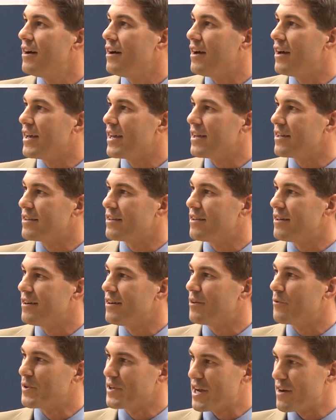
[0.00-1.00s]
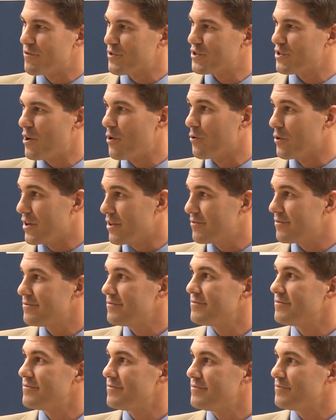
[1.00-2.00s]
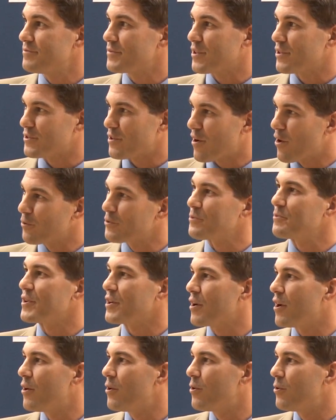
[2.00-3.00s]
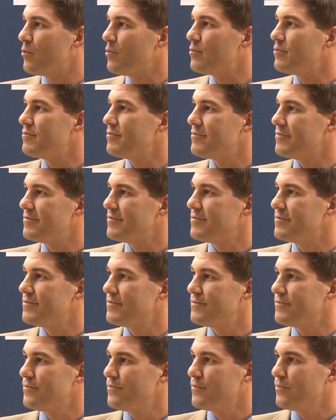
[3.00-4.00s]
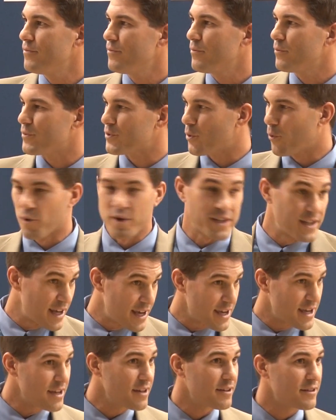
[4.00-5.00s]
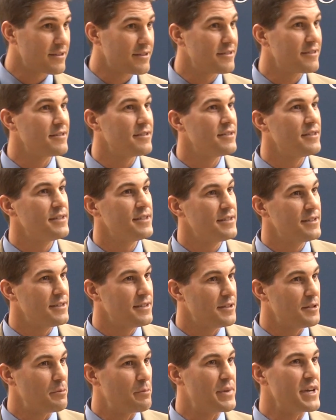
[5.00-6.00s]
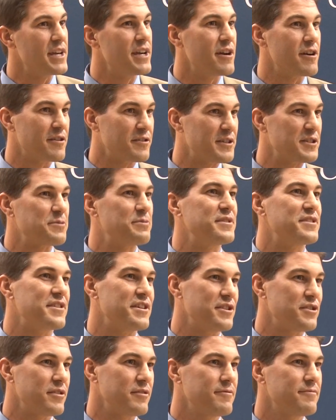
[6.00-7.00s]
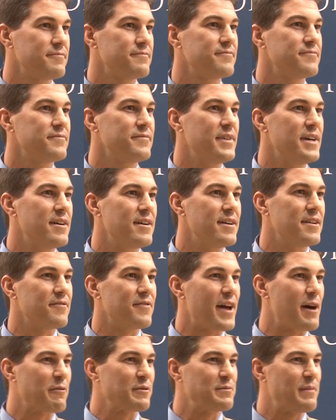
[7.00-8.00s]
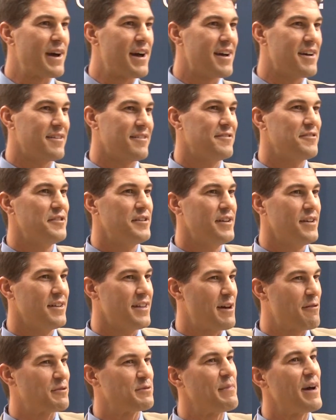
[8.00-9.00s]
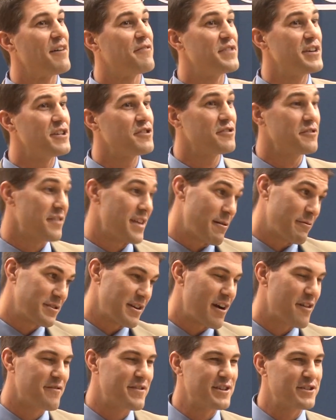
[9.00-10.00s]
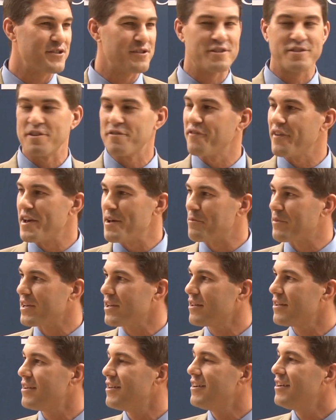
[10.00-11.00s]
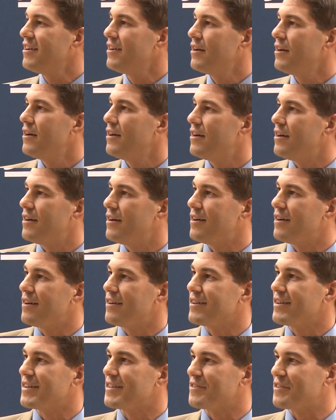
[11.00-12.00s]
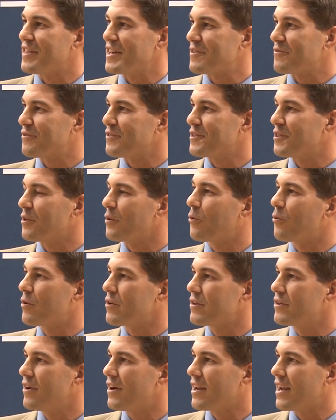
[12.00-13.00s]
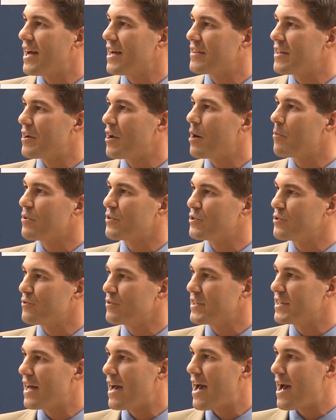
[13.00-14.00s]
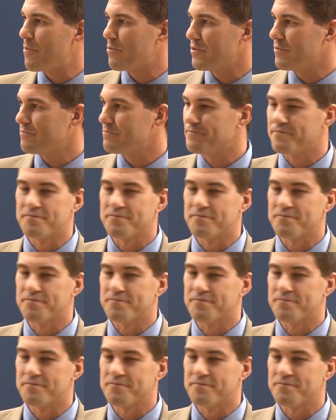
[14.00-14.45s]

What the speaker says: and we never sold it because our ultimate goal was to one day be here in this position. That was my vision. That was our vision as a family, and thankfully the Lord allowed that opportunity to happen.